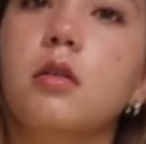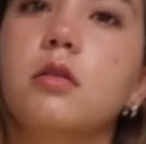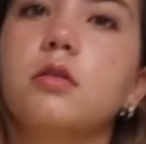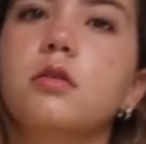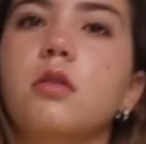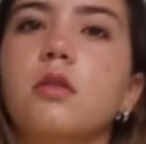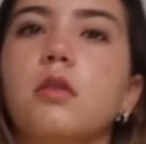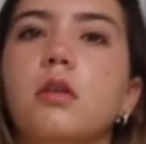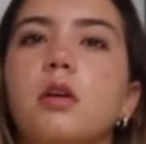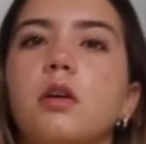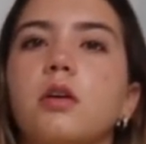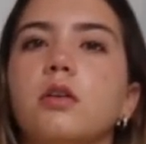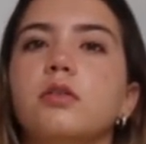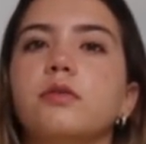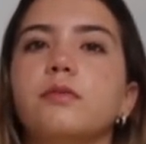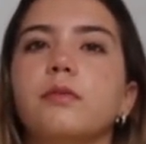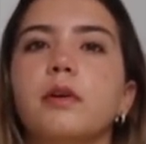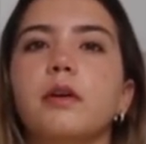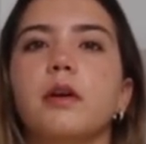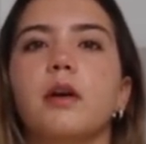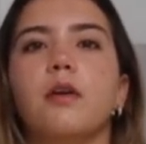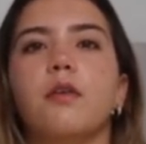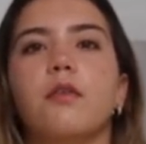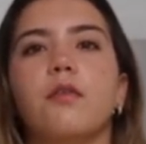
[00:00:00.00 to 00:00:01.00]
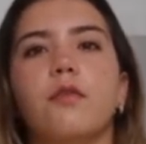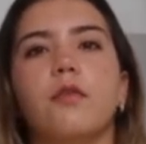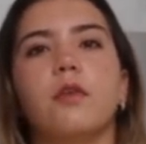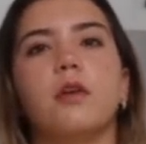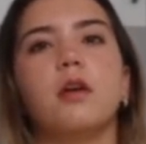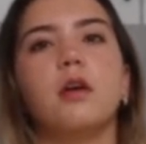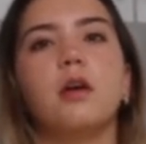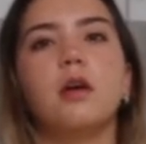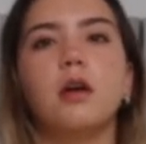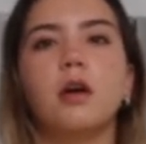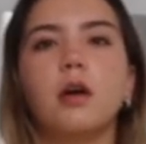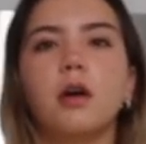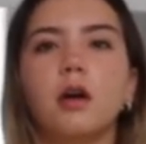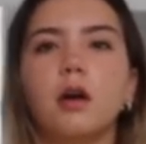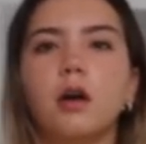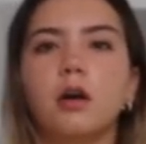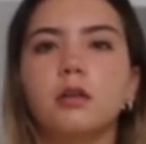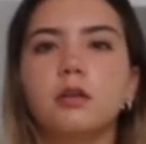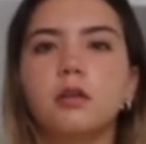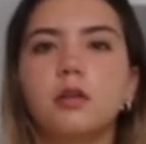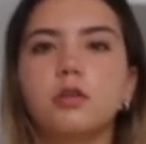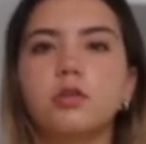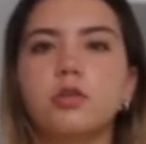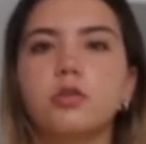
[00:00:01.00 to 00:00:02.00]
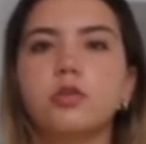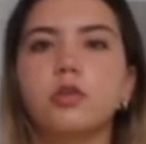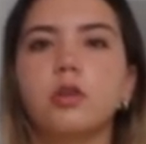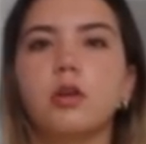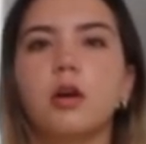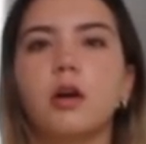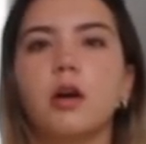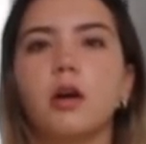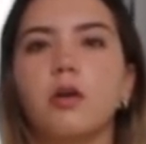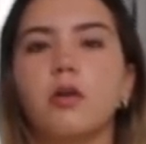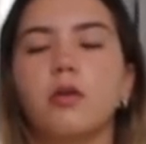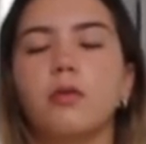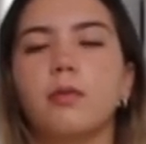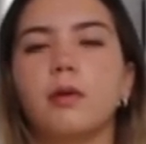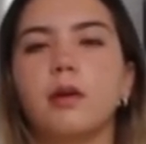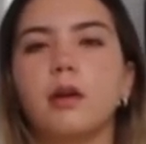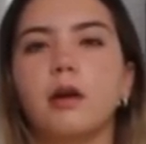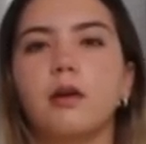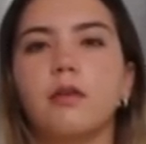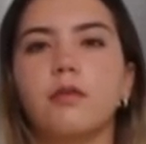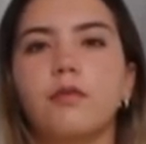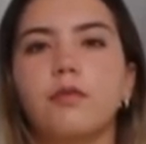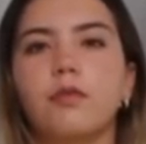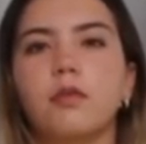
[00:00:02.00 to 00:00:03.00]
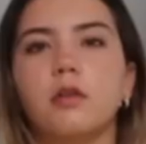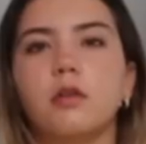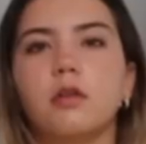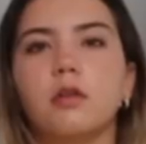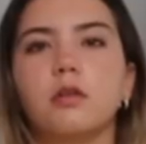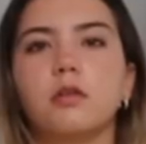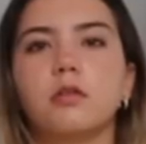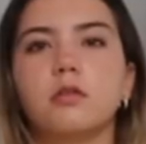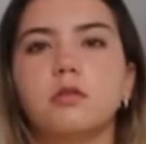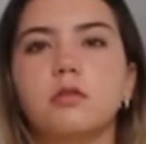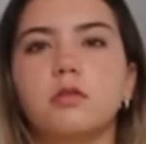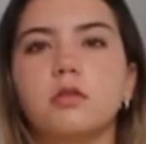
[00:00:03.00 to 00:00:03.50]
So here's my outfit. I got this shirt at Urban Outfitters.